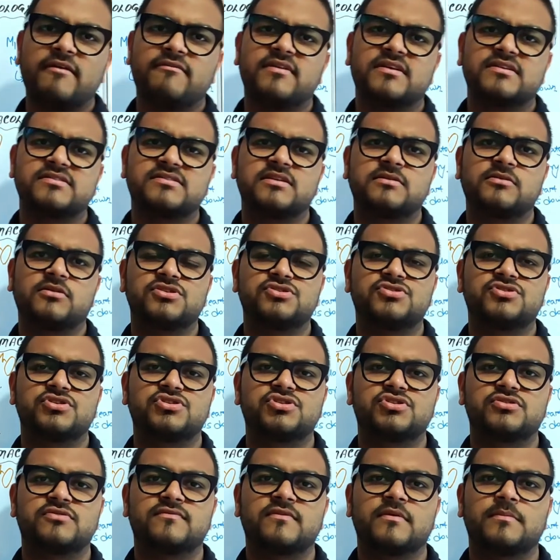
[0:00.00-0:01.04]
we are saying
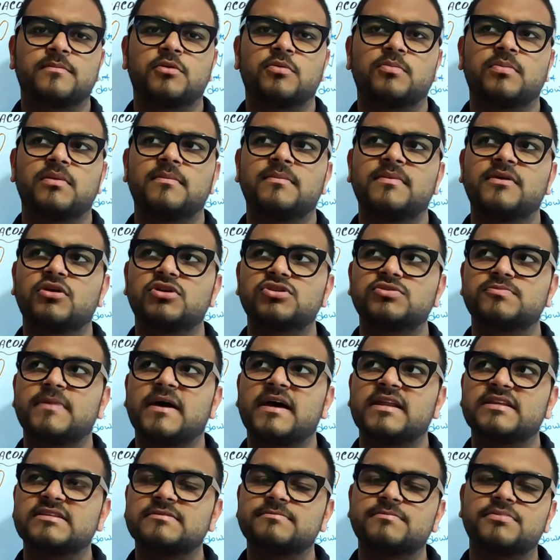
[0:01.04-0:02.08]
constriction of the pupil? Because
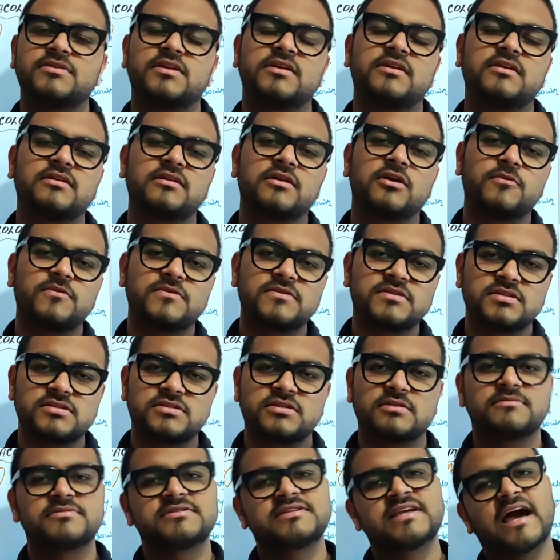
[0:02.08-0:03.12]
parasympathetic nervous
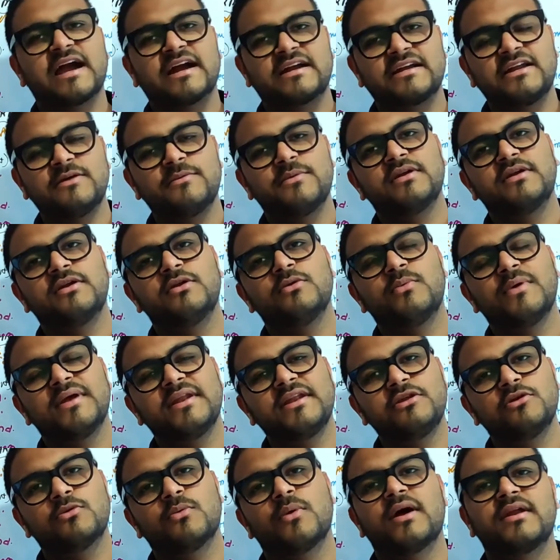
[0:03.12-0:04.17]
system is activated
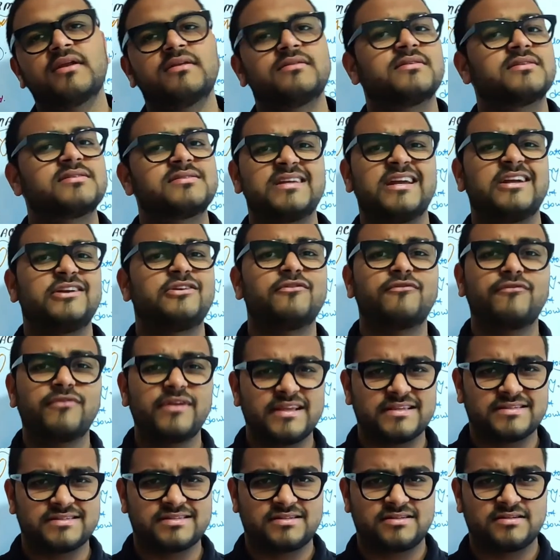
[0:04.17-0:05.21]
when you are in the state of
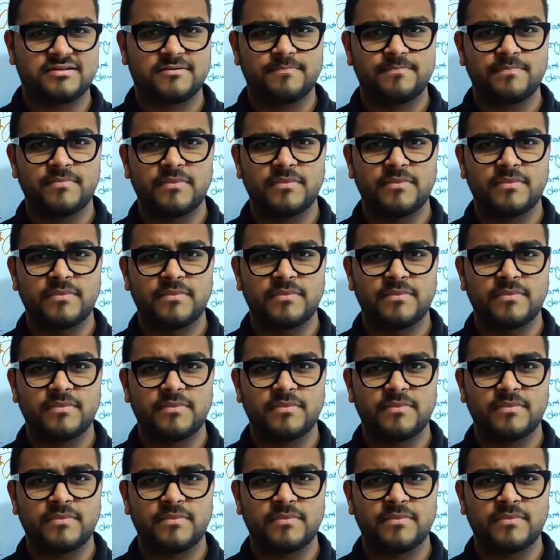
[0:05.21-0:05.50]
rest.